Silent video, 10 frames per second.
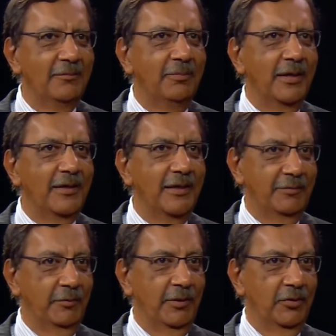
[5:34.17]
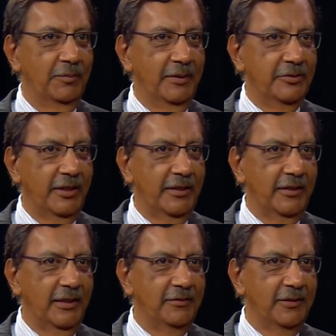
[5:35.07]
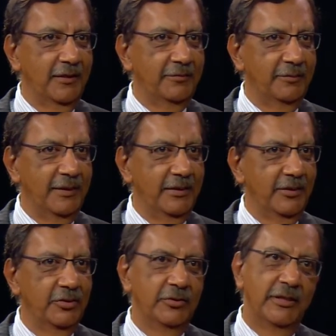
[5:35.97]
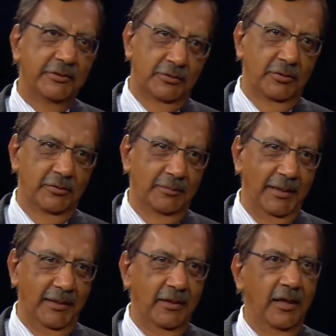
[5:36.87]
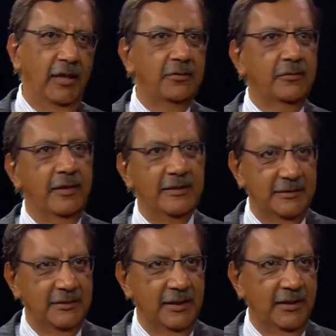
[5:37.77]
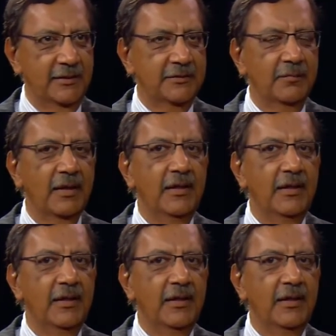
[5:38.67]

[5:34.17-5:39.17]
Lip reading: But if you want to open a checking account, God forbid, you need to go to a bank. How crazy that is.